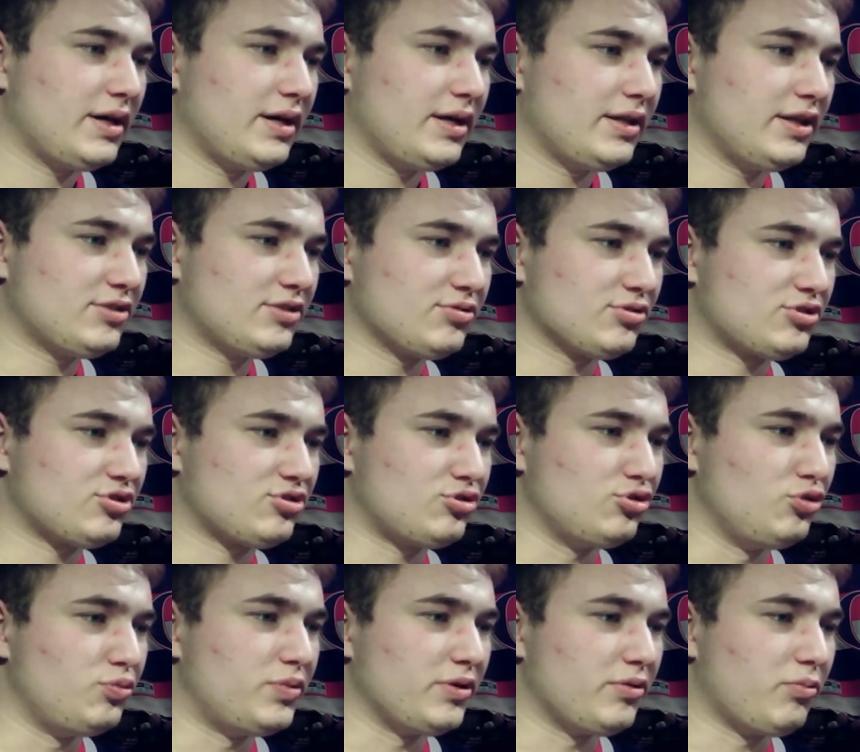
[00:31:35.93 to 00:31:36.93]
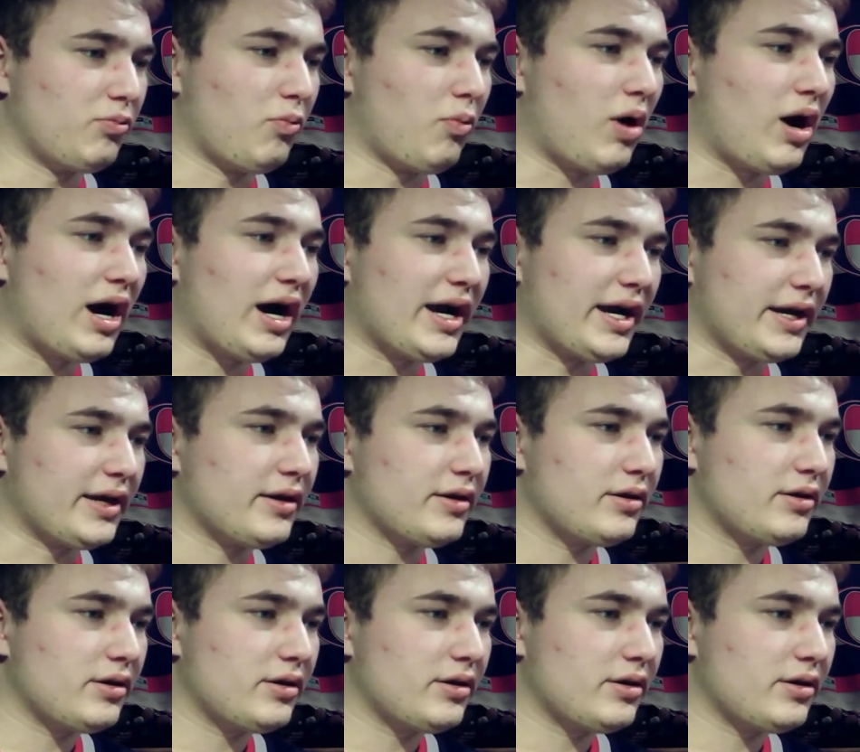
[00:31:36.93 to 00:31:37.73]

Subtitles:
This was stupid. Why?